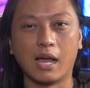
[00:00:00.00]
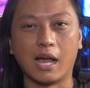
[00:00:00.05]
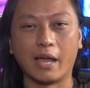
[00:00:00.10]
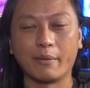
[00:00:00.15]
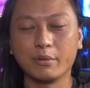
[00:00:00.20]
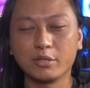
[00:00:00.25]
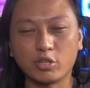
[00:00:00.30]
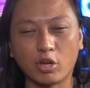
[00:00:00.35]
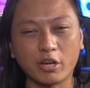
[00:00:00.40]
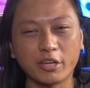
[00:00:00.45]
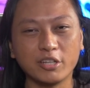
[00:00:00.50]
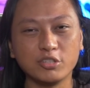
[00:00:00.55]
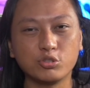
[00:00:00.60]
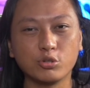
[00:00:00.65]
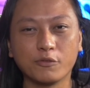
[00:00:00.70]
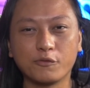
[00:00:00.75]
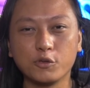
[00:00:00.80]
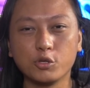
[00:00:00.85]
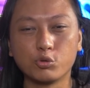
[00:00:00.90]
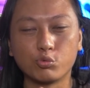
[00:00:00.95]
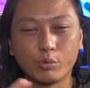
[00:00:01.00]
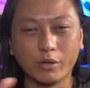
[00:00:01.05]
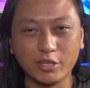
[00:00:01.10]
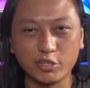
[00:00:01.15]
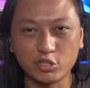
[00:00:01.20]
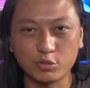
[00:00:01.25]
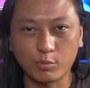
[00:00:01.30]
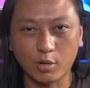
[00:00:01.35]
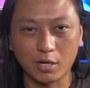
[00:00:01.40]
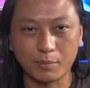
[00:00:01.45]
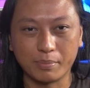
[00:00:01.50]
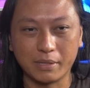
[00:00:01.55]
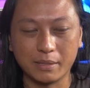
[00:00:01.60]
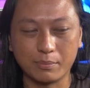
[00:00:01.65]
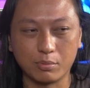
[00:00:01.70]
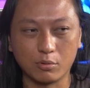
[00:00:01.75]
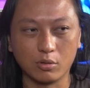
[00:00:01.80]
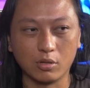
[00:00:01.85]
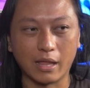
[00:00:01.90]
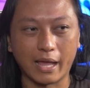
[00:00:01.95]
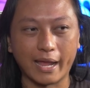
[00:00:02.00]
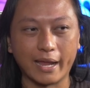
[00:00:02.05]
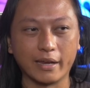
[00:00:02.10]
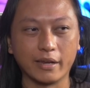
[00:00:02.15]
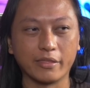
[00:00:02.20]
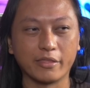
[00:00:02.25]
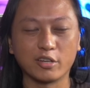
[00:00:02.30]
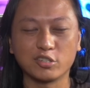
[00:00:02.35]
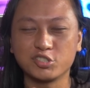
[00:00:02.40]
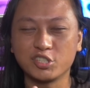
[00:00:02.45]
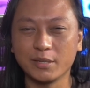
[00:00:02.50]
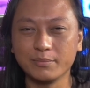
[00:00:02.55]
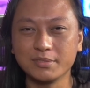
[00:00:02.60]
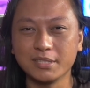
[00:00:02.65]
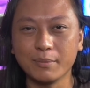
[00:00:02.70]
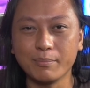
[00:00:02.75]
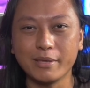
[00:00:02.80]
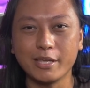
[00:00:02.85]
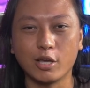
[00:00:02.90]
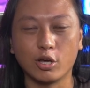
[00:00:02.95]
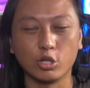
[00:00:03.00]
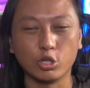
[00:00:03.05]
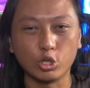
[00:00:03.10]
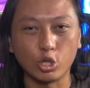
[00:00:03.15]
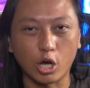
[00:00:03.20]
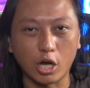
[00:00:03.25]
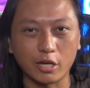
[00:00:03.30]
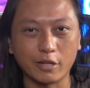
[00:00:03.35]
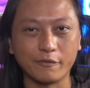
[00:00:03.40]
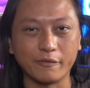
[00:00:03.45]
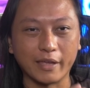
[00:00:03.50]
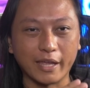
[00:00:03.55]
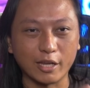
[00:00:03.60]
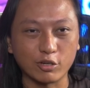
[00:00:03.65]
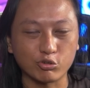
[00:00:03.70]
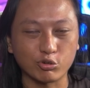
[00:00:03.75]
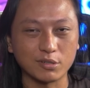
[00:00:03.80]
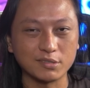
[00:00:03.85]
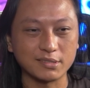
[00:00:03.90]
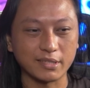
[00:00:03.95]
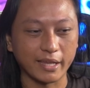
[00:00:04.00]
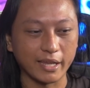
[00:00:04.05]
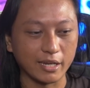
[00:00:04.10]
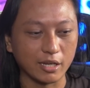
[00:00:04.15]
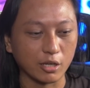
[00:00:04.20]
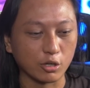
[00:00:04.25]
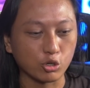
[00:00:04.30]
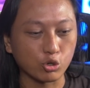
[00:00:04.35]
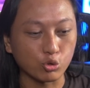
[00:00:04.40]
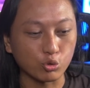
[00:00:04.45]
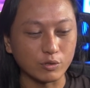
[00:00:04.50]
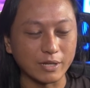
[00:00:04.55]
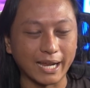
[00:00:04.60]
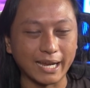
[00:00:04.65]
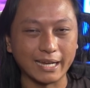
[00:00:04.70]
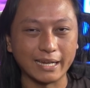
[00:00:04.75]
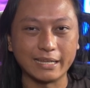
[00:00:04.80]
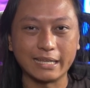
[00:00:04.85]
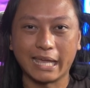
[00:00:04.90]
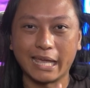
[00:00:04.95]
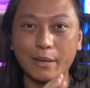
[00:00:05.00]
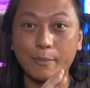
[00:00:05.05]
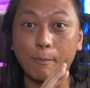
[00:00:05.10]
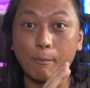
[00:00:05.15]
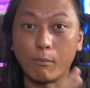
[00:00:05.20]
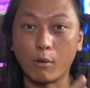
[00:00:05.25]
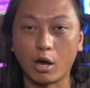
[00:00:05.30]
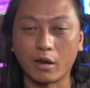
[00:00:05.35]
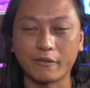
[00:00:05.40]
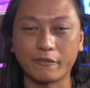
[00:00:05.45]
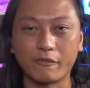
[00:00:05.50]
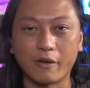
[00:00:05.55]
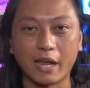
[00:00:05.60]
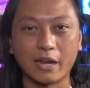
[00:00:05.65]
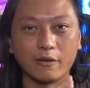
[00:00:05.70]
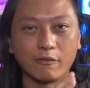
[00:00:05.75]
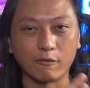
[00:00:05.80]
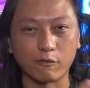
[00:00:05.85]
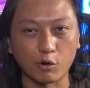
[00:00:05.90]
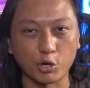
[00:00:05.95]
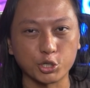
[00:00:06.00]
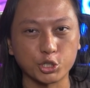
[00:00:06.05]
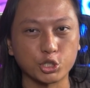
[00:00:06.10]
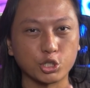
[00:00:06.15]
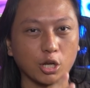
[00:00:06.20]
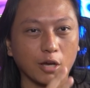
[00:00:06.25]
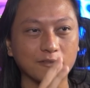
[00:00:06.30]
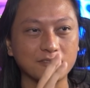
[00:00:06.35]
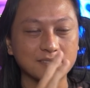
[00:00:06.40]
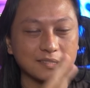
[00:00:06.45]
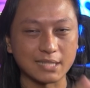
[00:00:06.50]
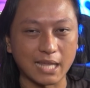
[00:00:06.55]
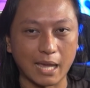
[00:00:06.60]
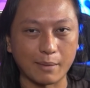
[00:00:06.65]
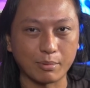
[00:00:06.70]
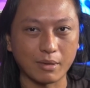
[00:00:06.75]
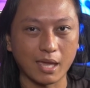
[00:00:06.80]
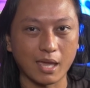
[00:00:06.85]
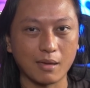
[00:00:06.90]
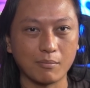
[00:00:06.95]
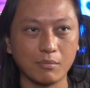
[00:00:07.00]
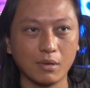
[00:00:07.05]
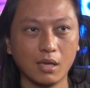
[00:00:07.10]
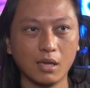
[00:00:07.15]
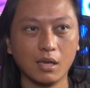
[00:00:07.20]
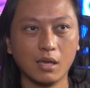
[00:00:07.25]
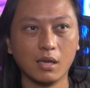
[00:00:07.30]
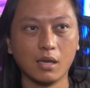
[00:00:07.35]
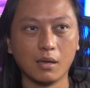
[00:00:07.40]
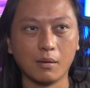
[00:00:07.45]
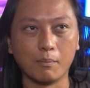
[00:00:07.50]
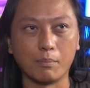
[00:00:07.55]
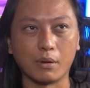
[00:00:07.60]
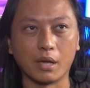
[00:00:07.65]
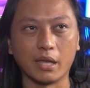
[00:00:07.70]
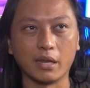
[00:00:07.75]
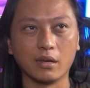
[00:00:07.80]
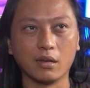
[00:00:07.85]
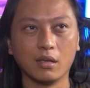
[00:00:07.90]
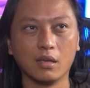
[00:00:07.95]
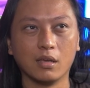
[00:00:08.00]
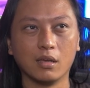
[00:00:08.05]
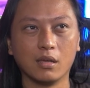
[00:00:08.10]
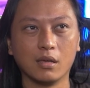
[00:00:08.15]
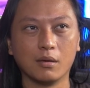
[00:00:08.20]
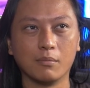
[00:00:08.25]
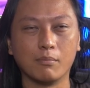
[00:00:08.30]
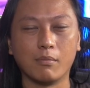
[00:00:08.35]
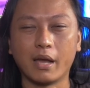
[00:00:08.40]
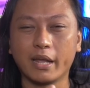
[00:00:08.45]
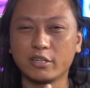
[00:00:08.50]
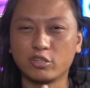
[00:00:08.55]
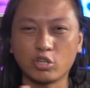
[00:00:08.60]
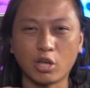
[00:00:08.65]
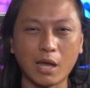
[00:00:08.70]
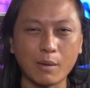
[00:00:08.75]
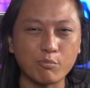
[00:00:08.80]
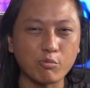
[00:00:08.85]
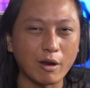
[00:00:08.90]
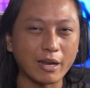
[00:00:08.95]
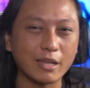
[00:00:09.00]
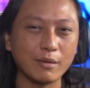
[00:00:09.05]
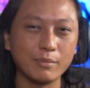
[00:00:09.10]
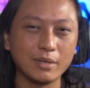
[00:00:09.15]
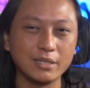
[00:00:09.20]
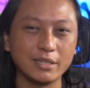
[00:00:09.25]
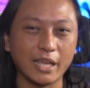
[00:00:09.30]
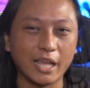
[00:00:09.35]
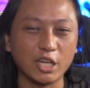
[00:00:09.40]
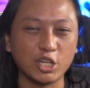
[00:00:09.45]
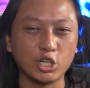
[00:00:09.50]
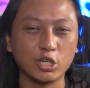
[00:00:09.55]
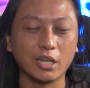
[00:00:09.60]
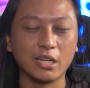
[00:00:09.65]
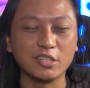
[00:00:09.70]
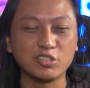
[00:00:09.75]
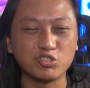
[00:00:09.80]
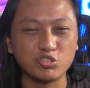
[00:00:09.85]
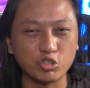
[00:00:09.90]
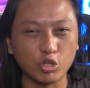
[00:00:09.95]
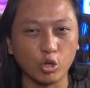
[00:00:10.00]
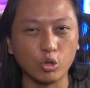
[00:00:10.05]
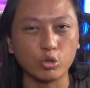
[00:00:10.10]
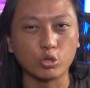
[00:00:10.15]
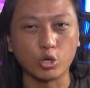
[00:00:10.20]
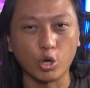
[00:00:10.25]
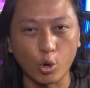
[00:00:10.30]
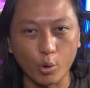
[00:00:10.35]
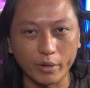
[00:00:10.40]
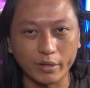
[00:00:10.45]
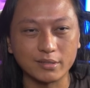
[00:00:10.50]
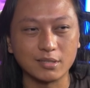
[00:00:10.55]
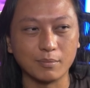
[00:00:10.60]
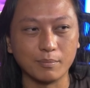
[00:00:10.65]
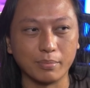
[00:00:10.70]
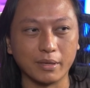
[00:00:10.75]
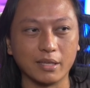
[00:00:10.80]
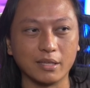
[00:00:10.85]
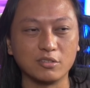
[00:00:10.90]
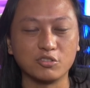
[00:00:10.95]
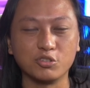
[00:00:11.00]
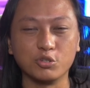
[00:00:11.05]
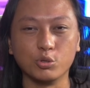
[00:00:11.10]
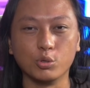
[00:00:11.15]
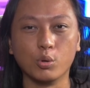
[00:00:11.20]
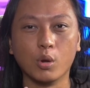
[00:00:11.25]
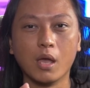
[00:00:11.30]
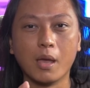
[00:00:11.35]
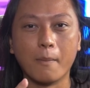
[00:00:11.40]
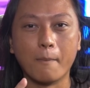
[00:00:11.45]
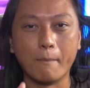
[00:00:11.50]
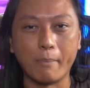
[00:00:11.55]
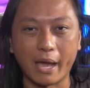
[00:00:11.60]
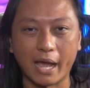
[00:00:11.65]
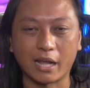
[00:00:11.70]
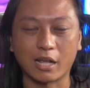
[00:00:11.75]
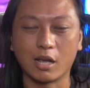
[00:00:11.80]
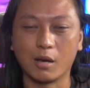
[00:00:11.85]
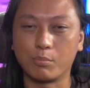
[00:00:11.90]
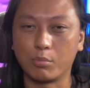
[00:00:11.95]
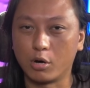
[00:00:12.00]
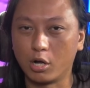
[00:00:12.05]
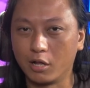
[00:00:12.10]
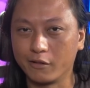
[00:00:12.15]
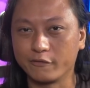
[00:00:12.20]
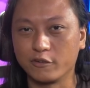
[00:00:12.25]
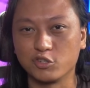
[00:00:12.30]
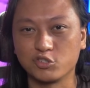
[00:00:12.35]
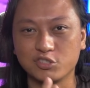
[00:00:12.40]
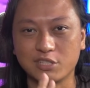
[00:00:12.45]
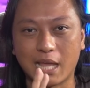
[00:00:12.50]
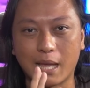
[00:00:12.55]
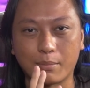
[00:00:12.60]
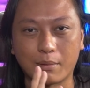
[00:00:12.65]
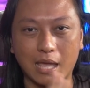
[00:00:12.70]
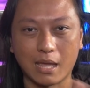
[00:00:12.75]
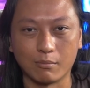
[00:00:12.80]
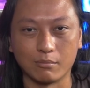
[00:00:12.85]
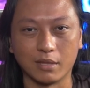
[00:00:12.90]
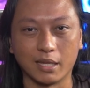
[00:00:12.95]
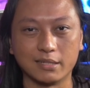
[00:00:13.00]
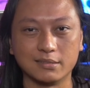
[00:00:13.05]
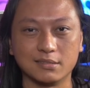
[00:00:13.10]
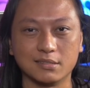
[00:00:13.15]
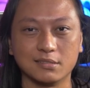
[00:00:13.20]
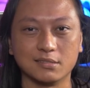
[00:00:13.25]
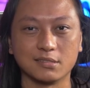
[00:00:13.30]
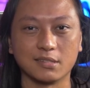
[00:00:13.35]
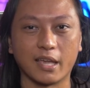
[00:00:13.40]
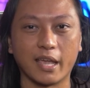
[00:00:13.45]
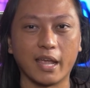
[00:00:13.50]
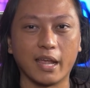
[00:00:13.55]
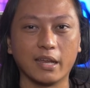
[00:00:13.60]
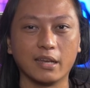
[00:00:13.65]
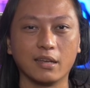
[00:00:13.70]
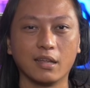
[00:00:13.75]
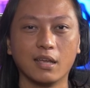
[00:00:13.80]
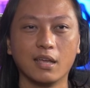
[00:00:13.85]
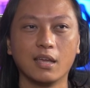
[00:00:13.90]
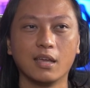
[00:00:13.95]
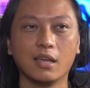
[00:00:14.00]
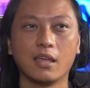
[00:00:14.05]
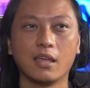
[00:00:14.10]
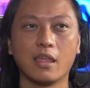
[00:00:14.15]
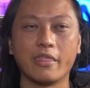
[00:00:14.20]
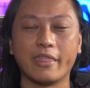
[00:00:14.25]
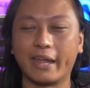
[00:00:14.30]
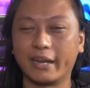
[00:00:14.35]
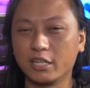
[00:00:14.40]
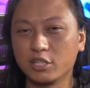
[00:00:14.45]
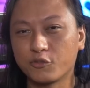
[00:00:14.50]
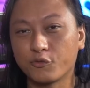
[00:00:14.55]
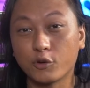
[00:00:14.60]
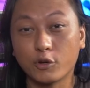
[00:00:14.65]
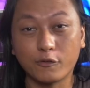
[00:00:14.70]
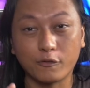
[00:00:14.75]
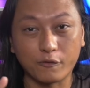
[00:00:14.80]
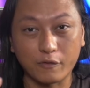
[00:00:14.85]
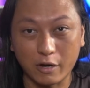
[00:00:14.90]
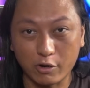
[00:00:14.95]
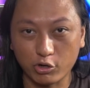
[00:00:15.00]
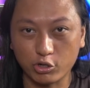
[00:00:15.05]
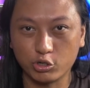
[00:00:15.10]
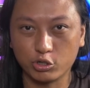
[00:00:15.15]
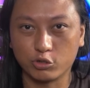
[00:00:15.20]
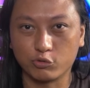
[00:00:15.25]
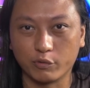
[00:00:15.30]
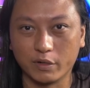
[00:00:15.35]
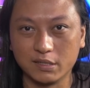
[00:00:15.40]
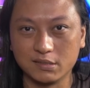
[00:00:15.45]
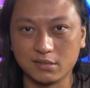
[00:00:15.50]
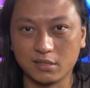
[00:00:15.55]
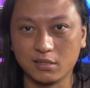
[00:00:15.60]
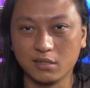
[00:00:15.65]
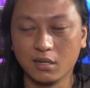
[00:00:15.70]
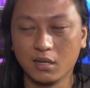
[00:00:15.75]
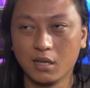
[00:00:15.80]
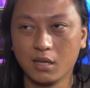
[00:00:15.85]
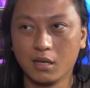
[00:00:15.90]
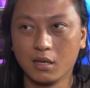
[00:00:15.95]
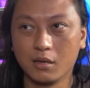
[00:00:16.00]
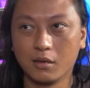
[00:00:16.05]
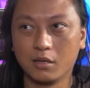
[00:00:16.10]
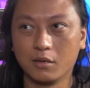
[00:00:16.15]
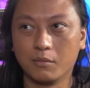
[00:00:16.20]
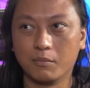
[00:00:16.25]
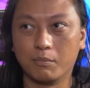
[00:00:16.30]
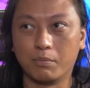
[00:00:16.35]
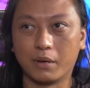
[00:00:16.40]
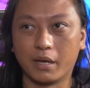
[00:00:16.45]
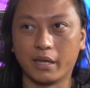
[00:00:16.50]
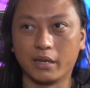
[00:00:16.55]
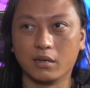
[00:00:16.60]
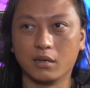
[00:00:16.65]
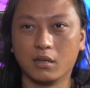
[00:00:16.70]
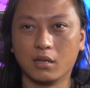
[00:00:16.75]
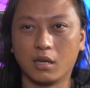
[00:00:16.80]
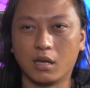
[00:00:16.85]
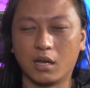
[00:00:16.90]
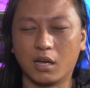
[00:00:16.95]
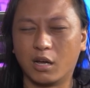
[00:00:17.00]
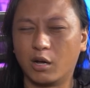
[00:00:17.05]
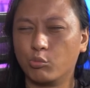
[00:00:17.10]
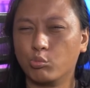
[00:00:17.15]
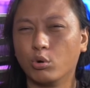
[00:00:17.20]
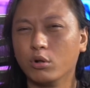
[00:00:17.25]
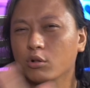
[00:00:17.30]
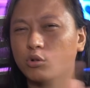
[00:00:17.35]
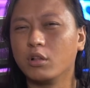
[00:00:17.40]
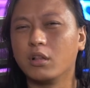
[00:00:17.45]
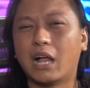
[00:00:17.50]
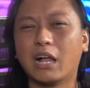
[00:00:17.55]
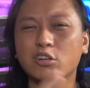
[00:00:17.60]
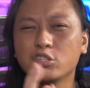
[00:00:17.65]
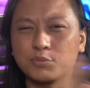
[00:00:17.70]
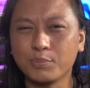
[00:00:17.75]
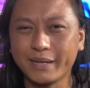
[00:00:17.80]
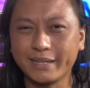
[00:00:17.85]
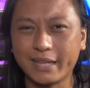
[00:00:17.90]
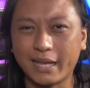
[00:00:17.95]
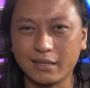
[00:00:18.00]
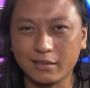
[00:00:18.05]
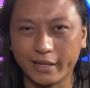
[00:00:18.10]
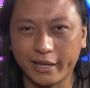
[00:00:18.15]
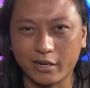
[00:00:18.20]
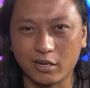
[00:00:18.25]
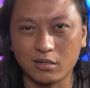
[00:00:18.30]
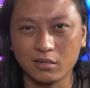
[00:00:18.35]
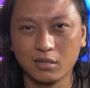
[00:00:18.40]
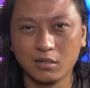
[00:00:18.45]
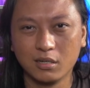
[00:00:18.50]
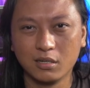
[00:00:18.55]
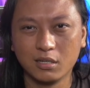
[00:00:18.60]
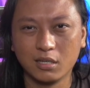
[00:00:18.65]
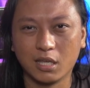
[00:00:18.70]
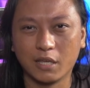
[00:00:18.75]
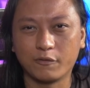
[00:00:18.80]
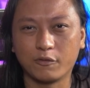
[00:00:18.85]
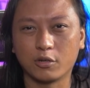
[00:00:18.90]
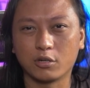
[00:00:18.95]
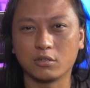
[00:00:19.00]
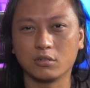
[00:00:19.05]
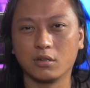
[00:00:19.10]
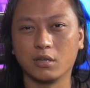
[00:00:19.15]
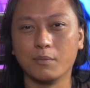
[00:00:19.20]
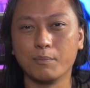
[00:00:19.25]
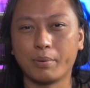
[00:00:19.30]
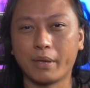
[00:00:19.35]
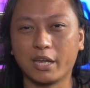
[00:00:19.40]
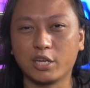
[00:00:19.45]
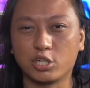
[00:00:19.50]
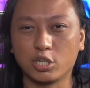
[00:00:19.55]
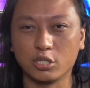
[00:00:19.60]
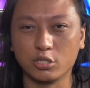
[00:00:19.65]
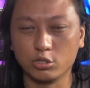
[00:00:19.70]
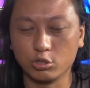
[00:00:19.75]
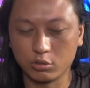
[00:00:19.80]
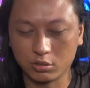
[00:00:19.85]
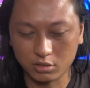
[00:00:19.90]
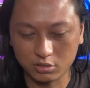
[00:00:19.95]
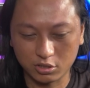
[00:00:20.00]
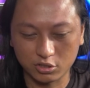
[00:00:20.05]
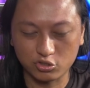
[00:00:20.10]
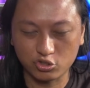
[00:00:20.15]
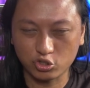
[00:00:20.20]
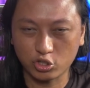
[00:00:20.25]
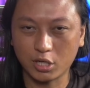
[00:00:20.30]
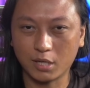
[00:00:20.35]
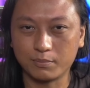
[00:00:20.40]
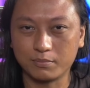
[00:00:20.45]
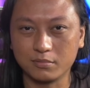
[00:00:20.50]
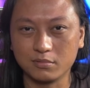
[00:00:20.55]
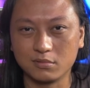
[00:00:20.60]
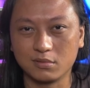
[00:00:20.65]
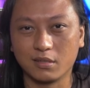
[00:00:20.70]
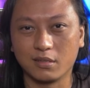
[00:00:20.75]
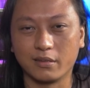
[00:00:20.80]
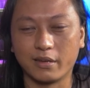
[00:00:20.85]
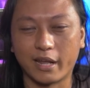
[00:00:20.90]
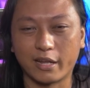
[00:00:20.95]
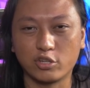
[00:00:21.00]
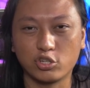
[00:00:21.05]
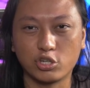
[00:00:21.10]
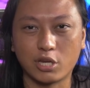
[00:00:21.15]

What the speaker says: I've been talking to a few really smart people, and there seems to be a lot of interest in creating a modified version of SnapCam, but my top recommendation is still going to be to back up all of your SnapCam lenses, and that is for a very good reason, but I'll explain that later. If you're impatient, you can just skip to the next